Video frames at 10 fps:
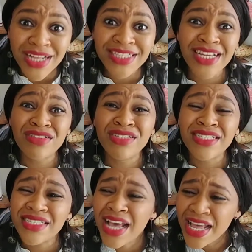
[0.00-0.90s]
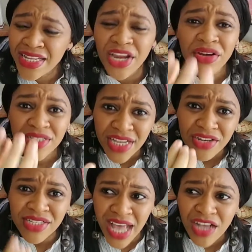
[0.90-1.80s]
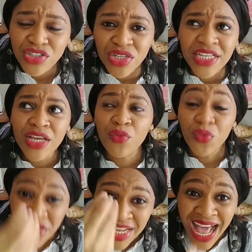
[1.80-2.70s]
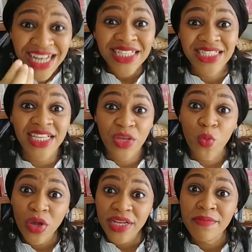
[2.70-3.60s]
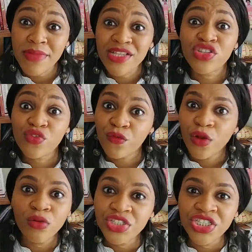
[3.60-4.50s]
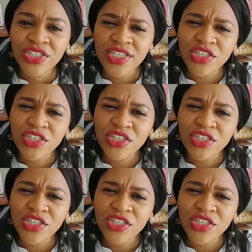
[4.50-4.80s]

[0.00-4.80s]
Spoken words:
and there is actually reality in what it means to follow Jesus.